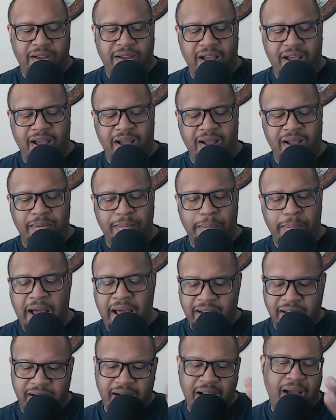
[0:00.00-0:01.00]

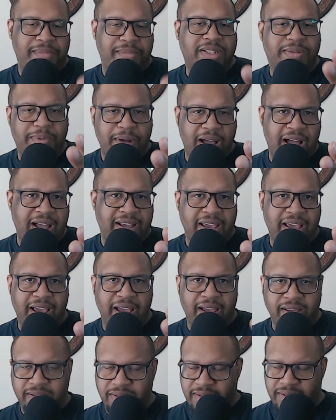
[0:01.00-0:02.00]
Ballonomics
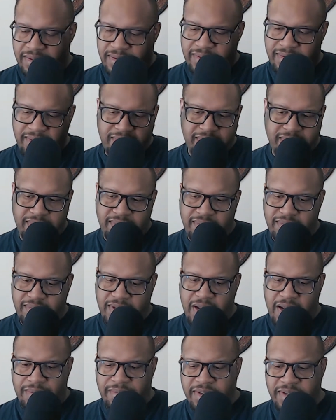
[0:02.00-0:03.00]
podcast
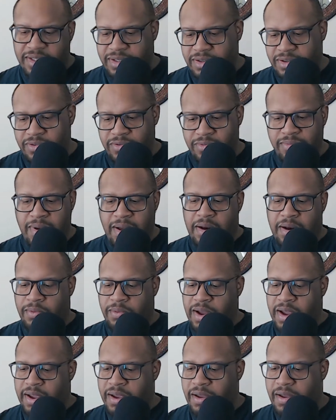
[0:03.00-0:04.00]
coming soon, by the
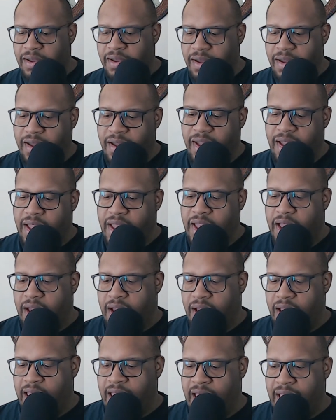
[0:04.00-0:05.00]
way.
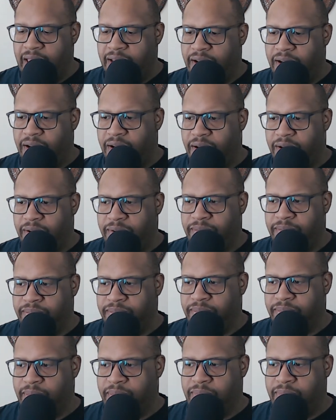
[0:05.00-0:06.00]
And
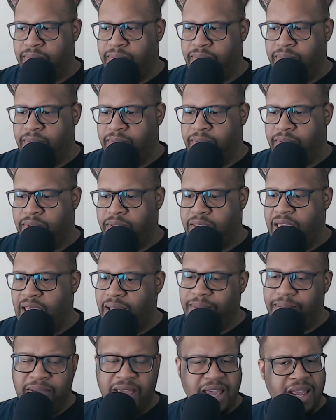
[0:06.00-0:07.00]
me
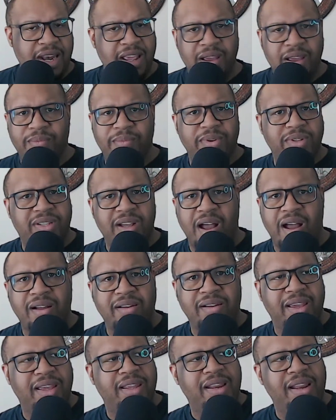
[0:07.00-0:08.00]
and him were
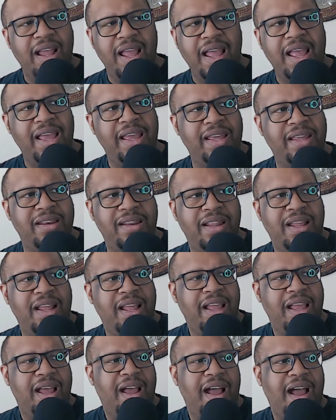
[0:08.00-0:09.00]
talking, and
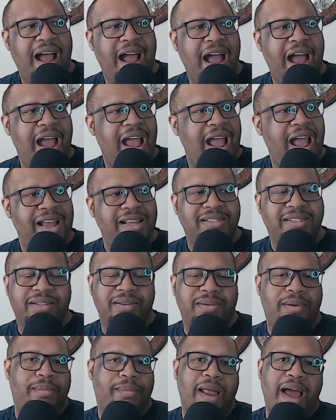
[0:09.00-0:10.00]
I asked
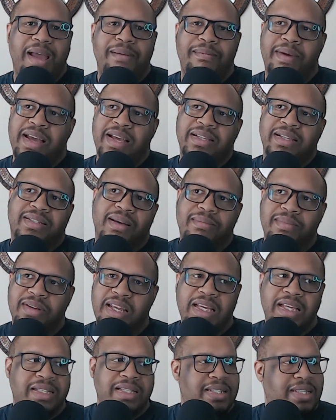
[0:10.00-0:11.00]
him, I'm like, man, some of
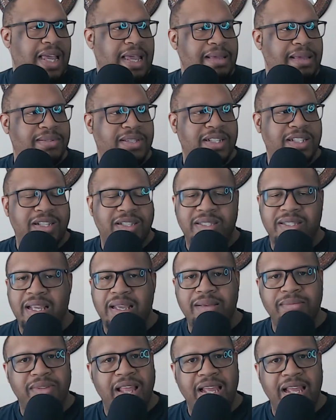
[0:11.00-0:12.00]
these teams, it just
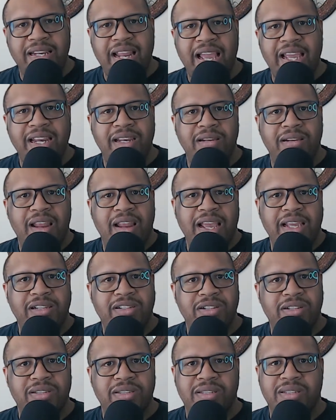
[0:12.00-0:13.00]
seems like they
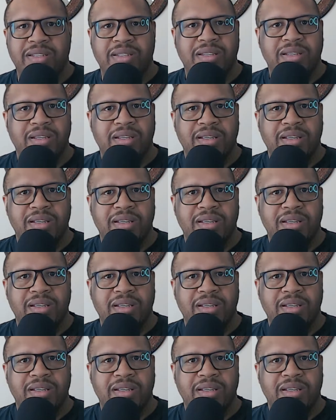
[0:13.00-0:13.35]
just,